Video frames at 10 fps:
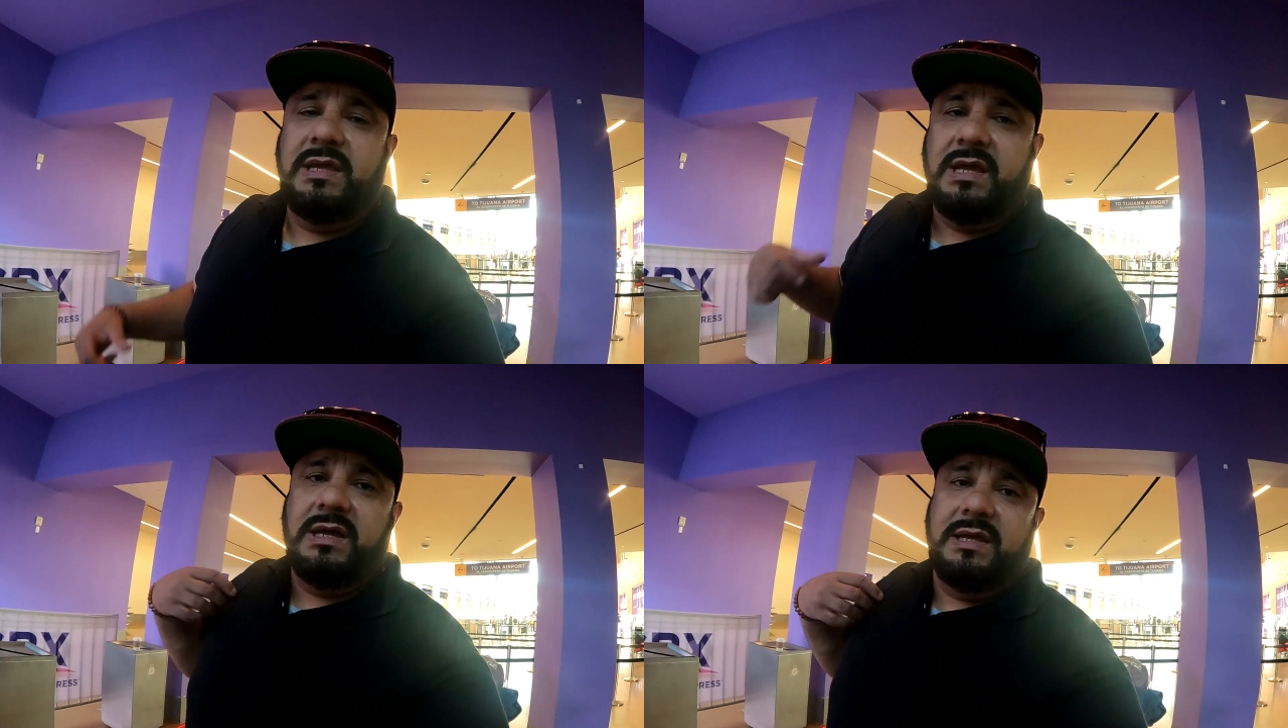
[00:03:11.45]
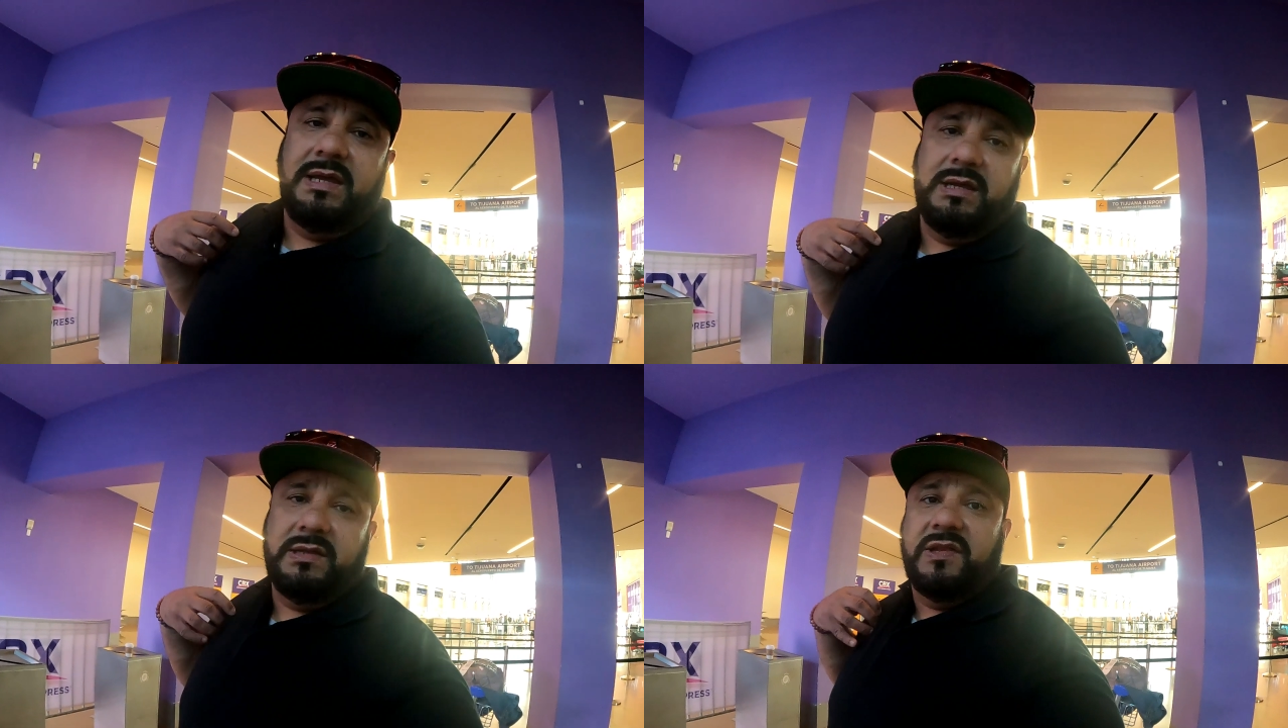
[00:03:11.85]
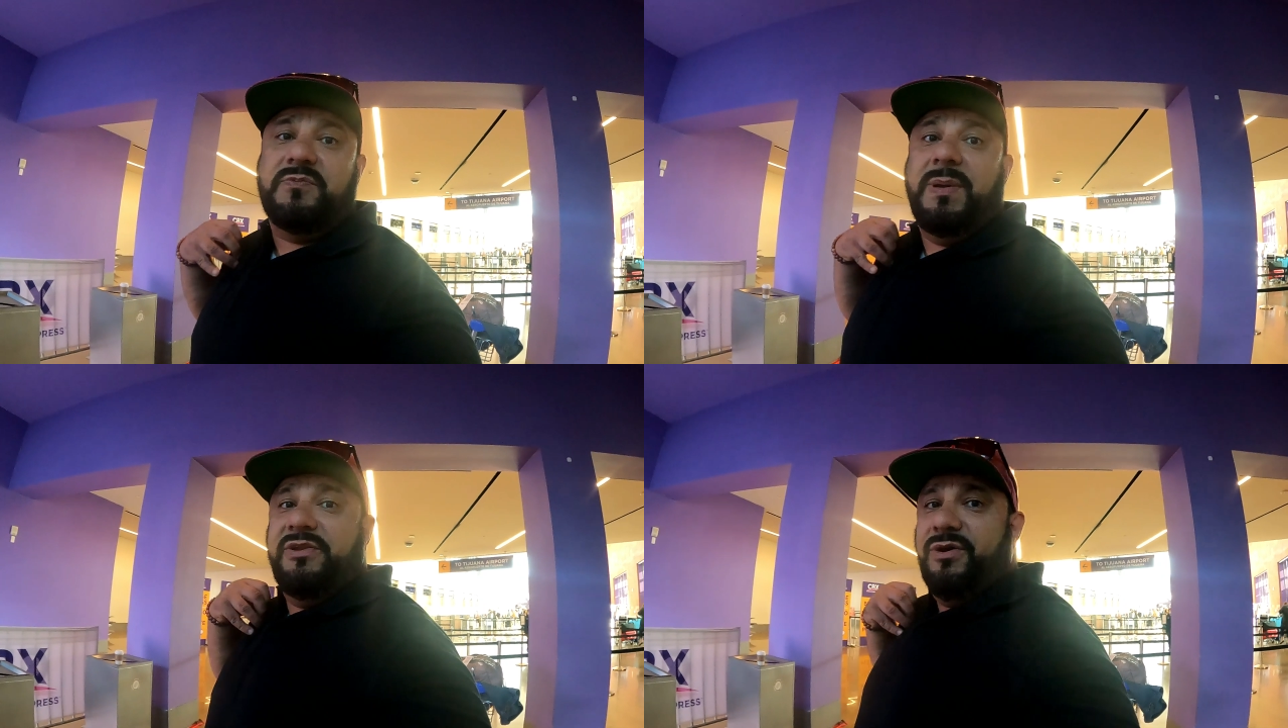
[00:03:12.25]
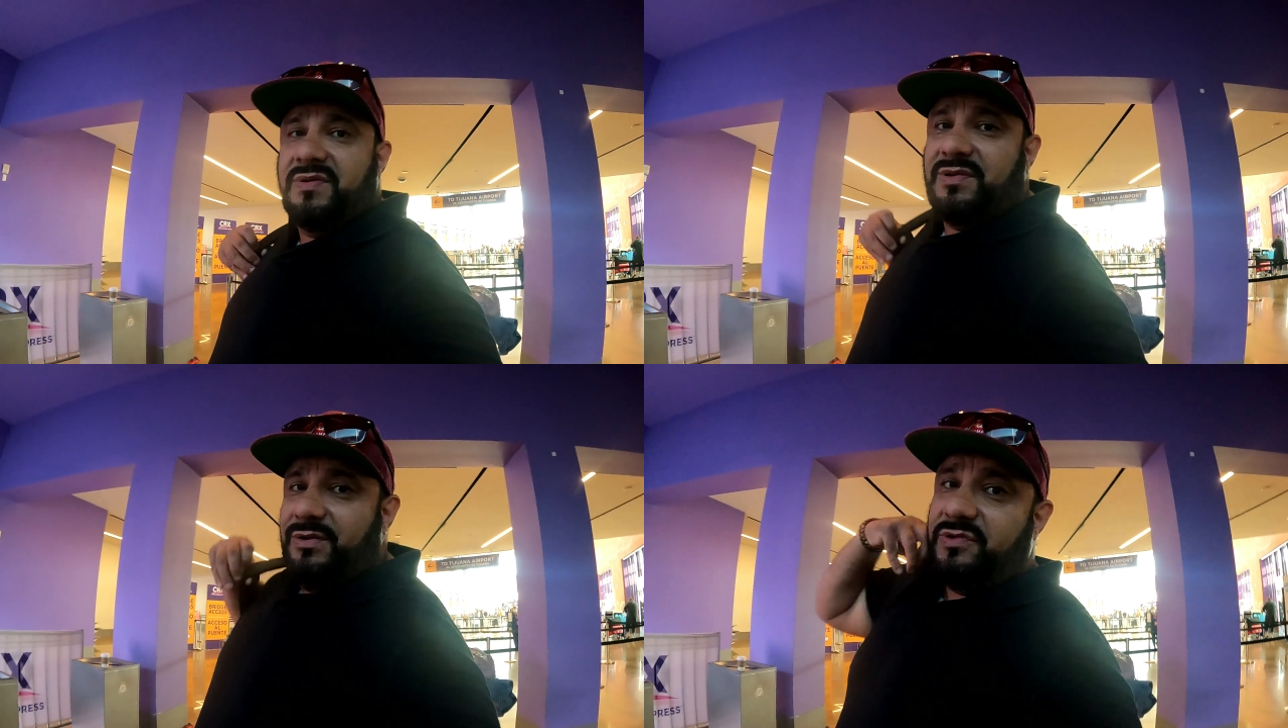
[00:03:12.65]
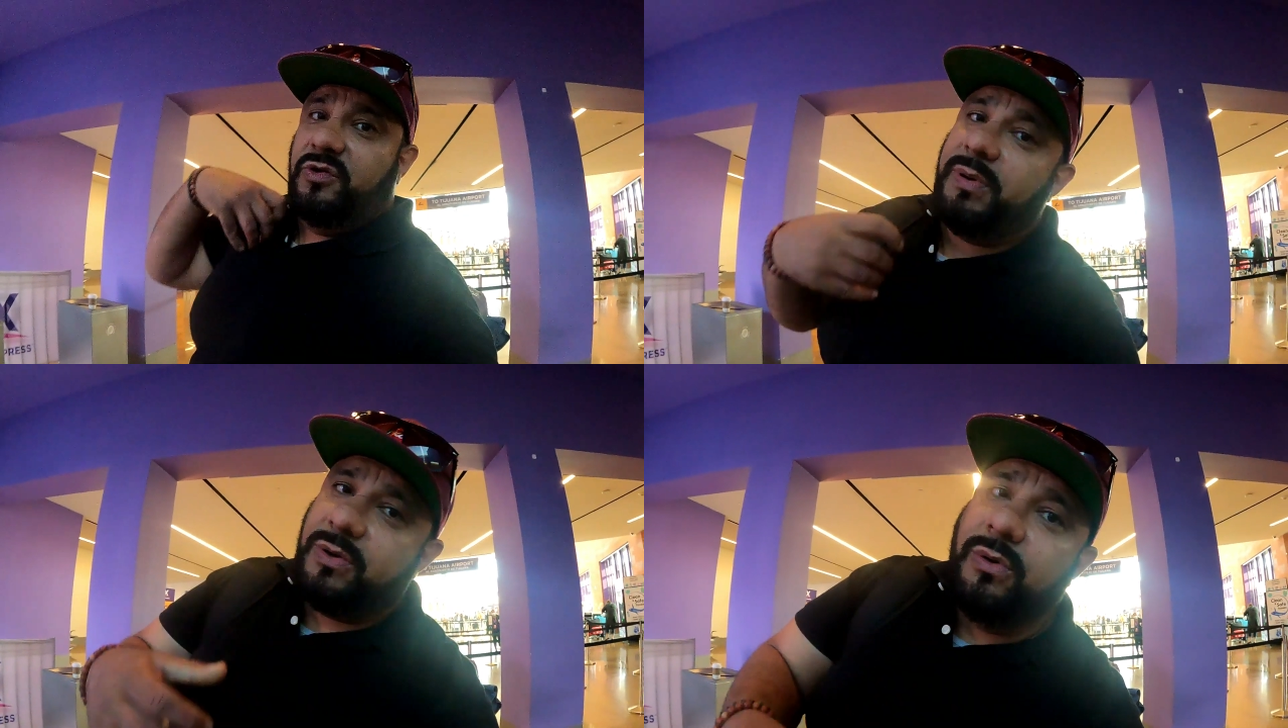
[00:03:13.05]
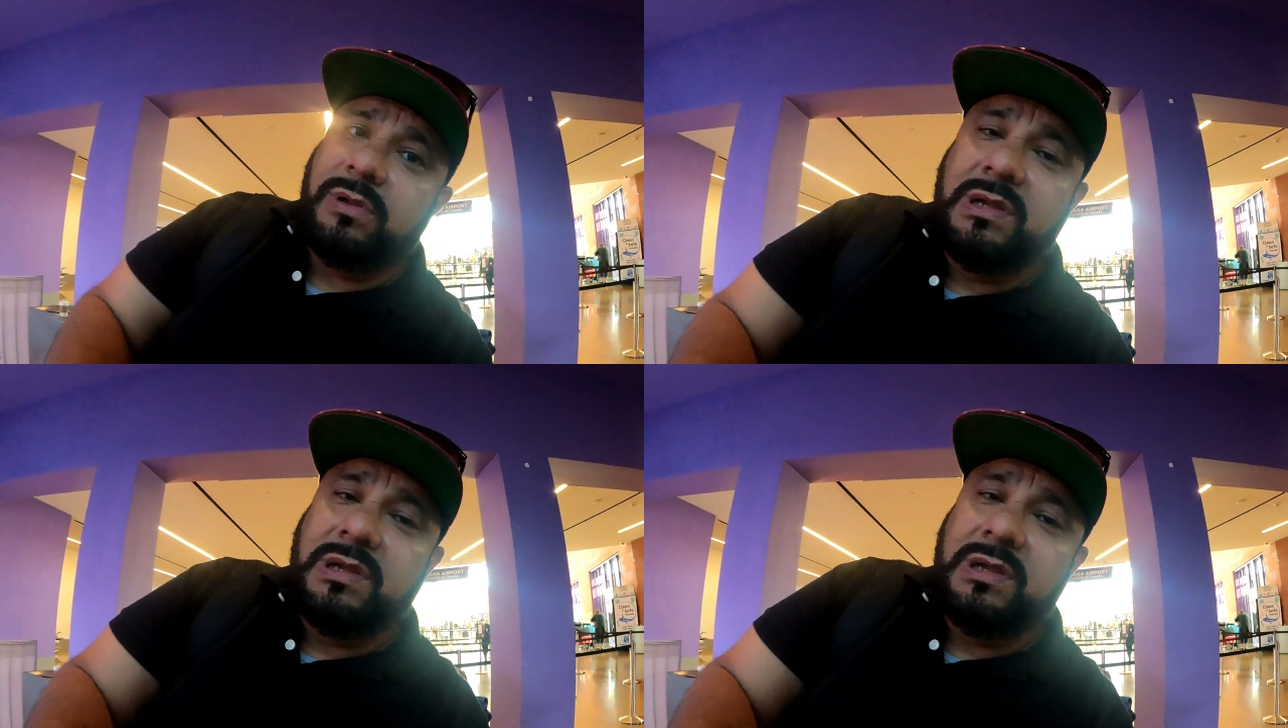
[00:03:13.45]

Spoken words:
Espanol, so super cool.